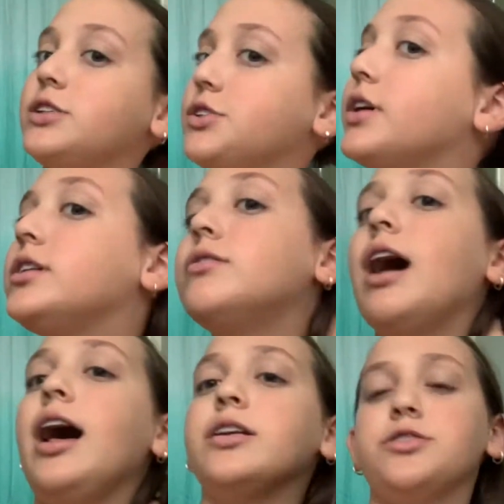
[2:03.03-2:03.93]
so I don't
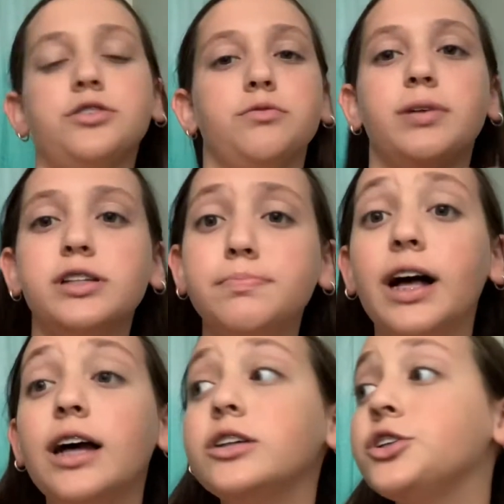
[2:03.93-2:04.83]
add too much
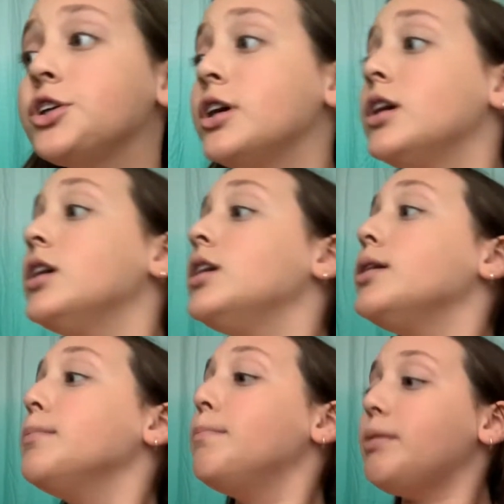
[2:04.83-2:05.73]
blush,
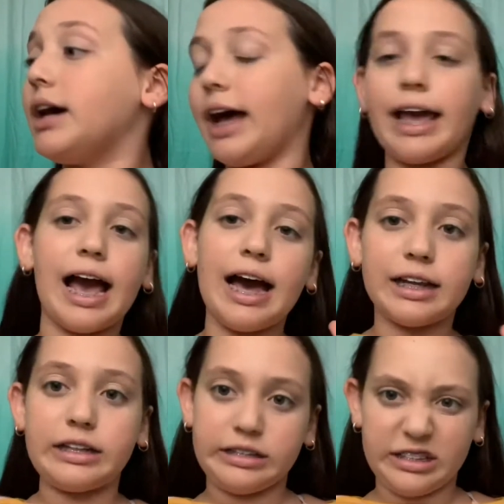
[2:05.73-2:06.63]
but I add
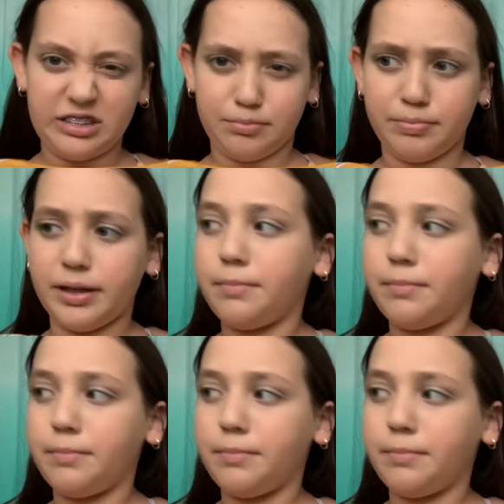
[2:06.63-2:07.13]
a little bit.